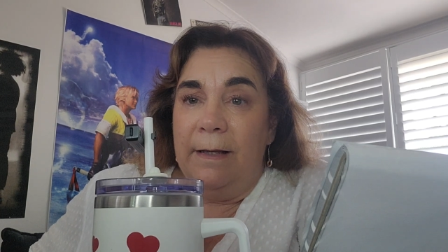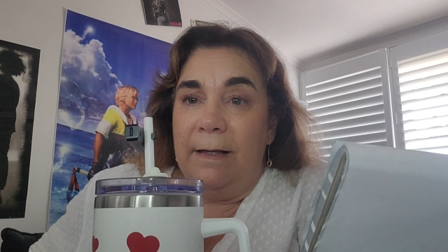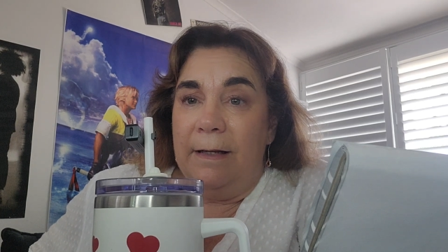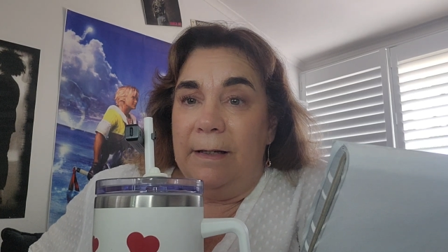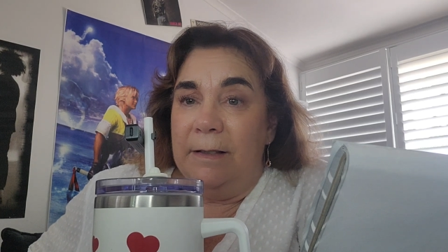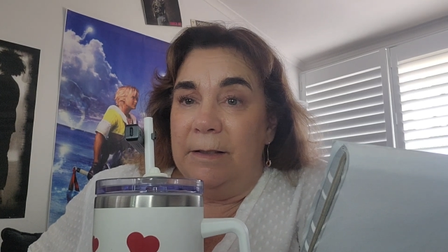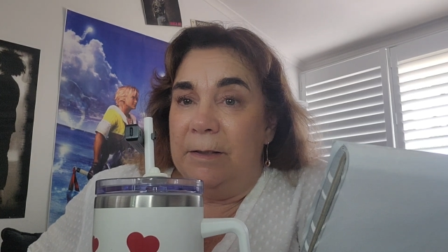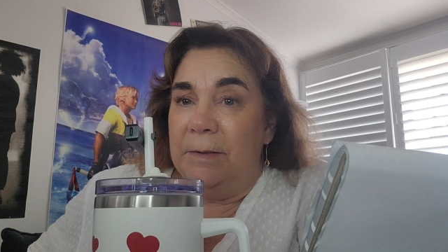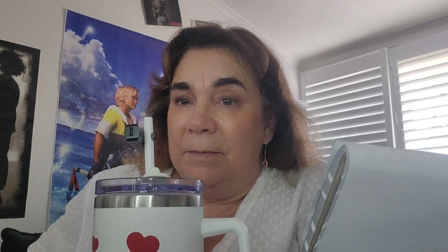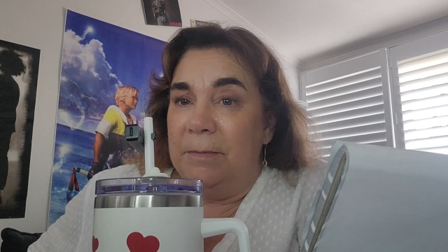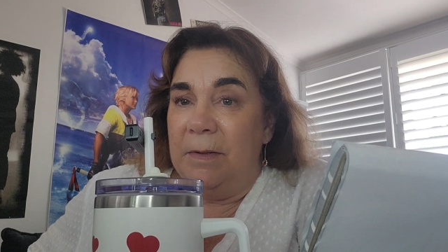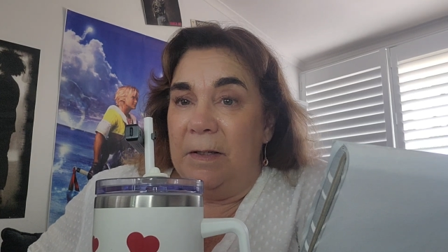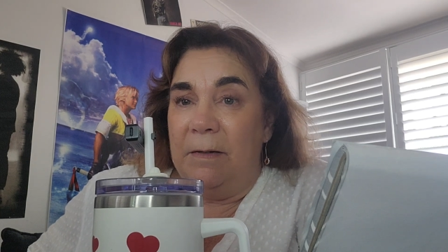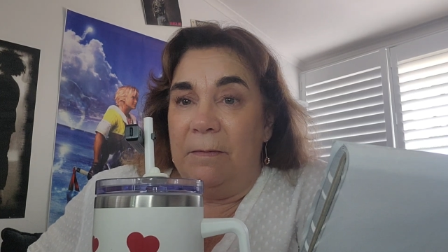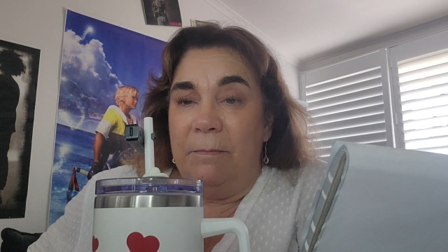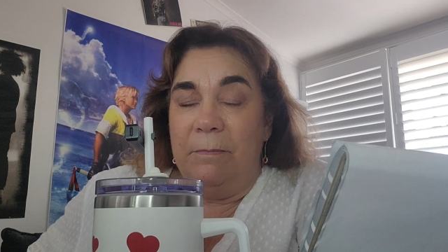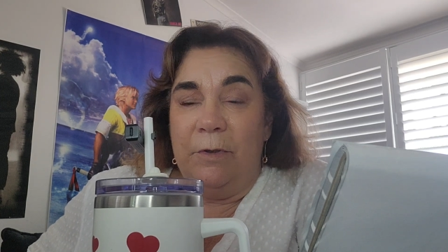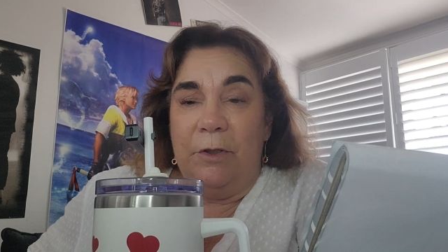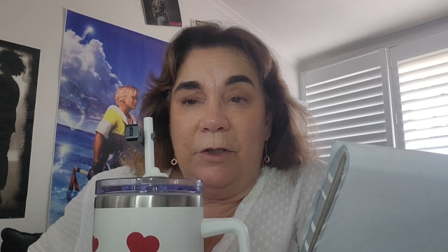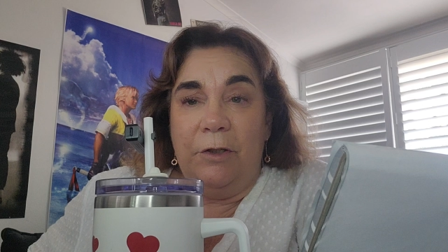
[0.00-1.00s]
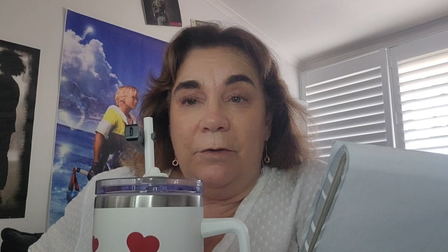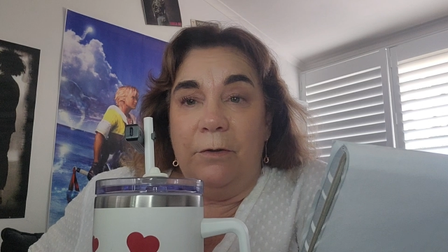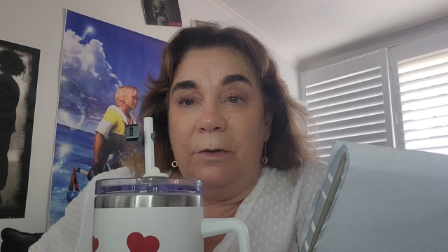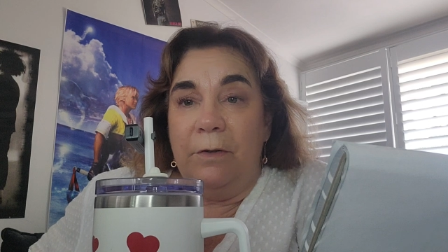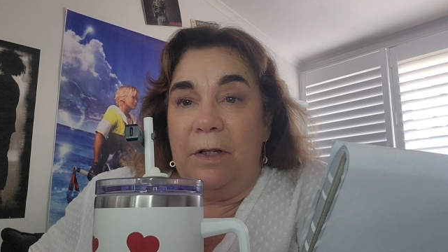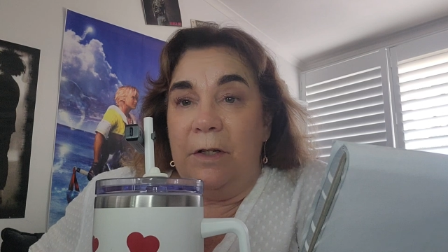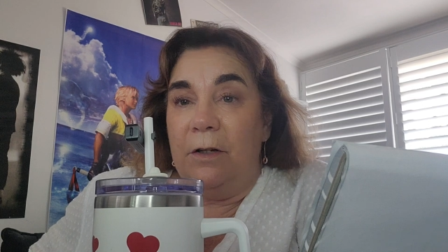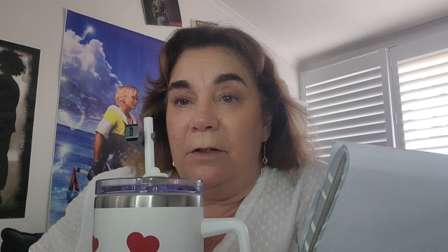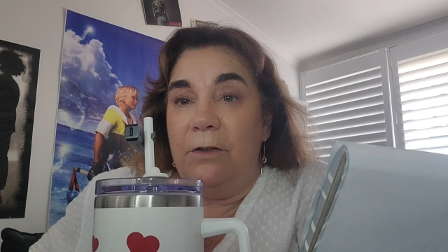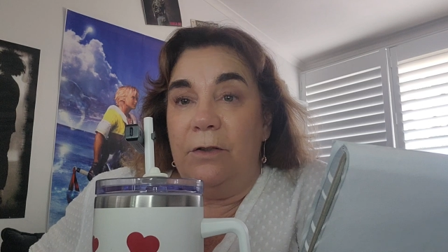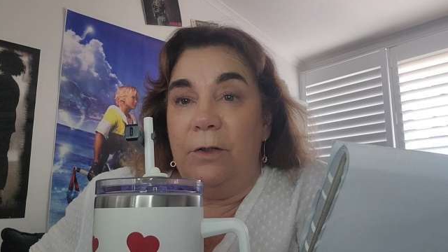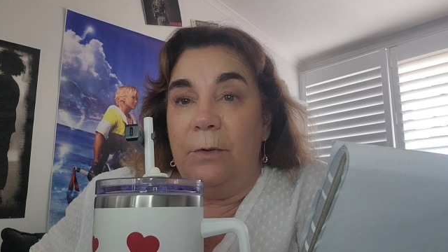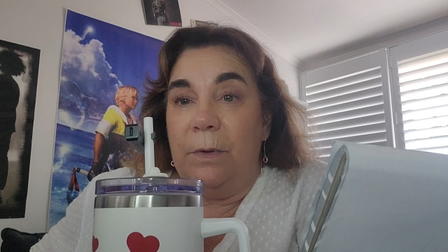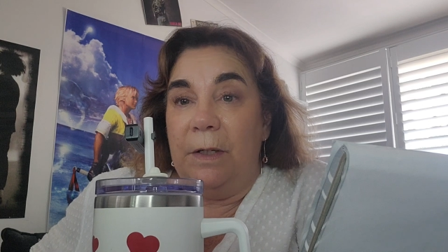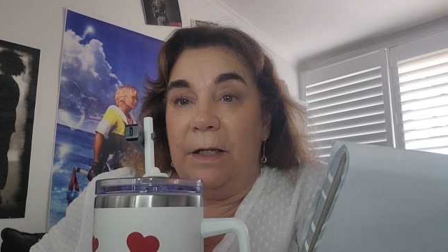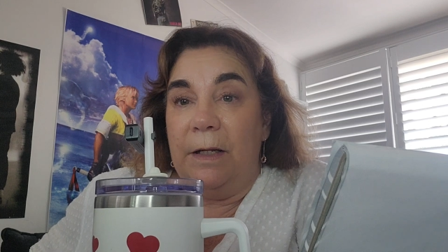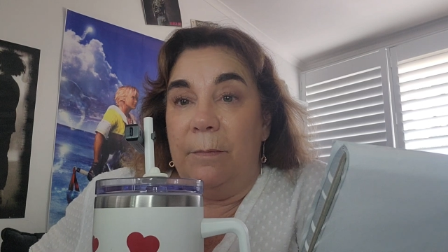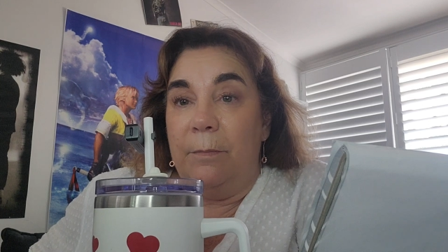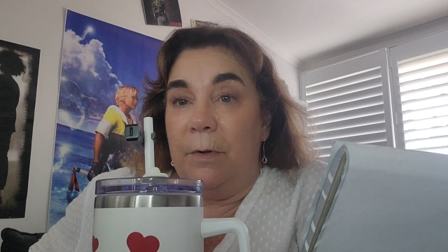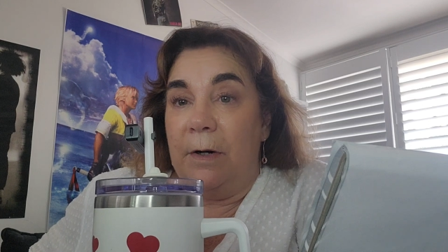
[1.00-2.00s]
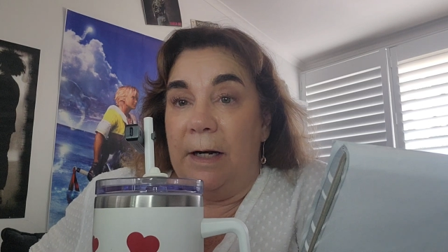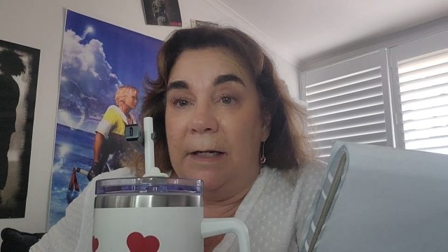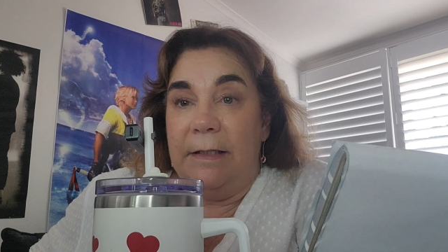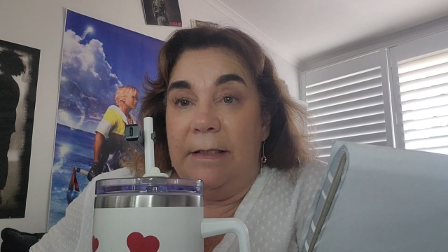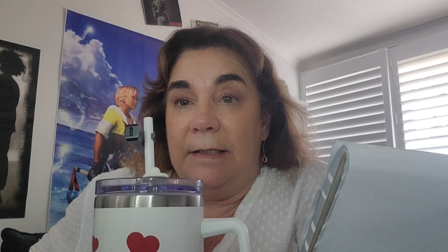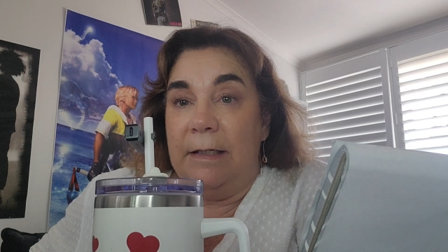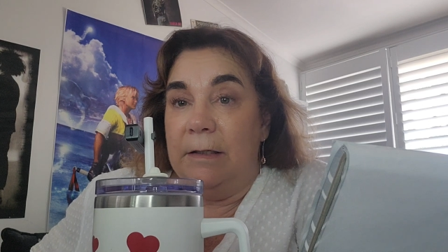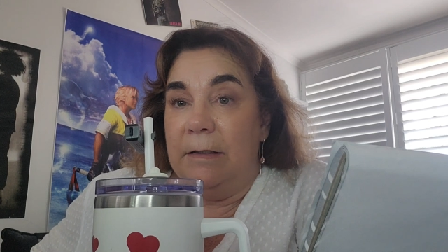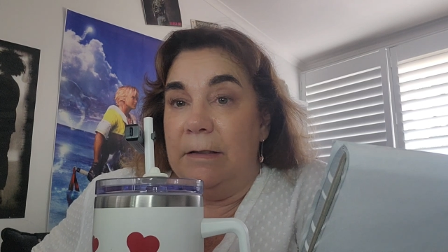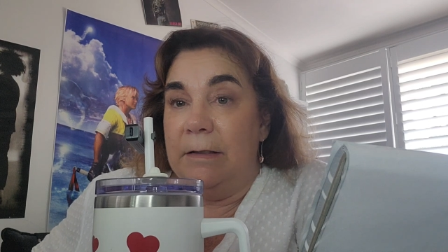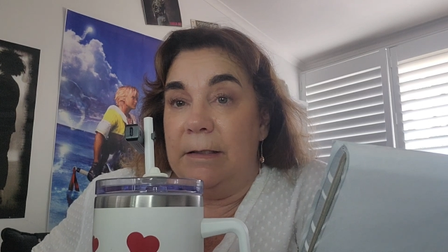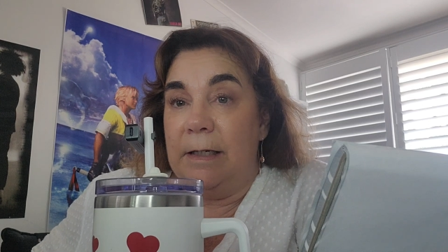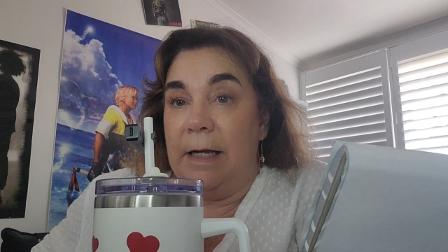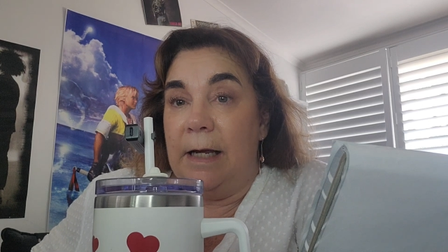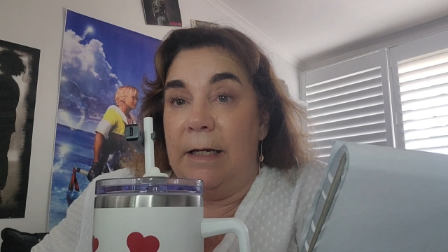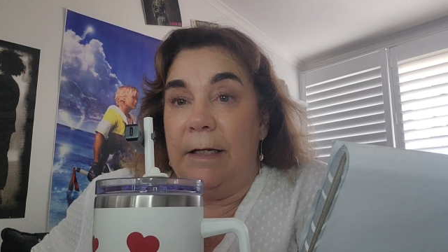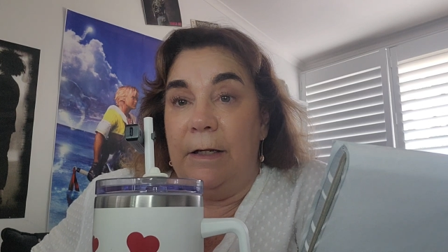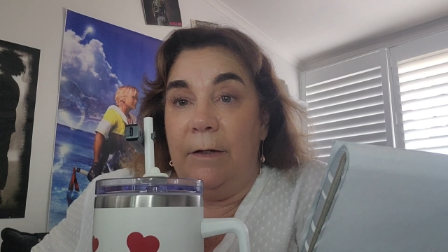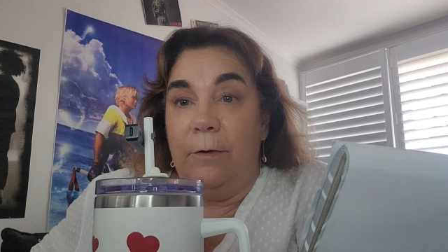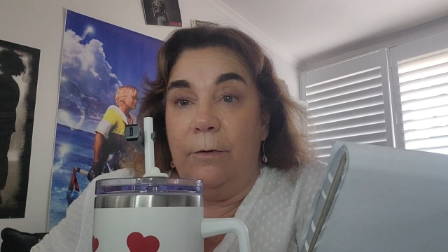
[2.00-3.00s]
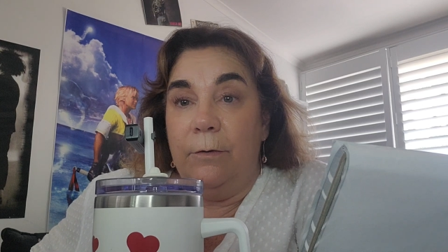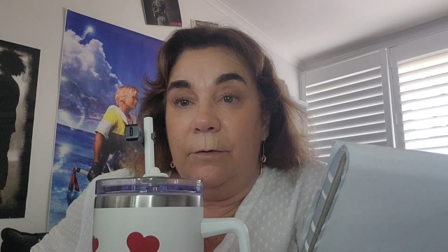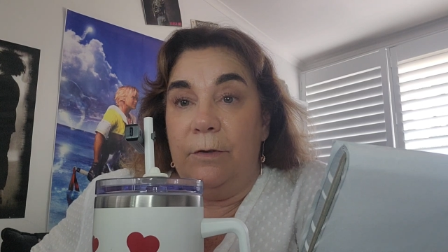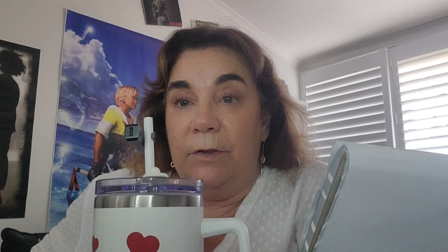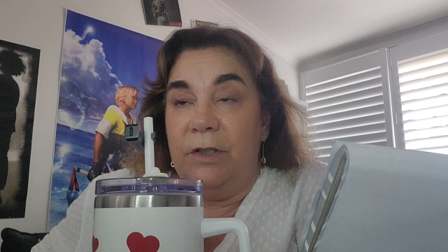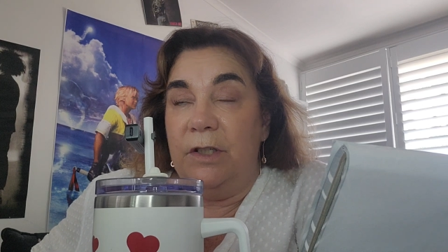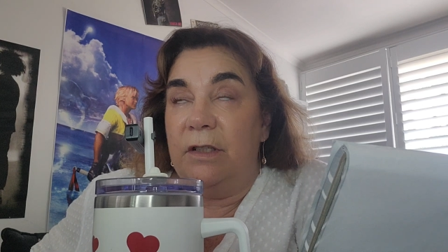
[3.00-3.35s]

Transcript: I'm sure they're not doing your brain cells any good,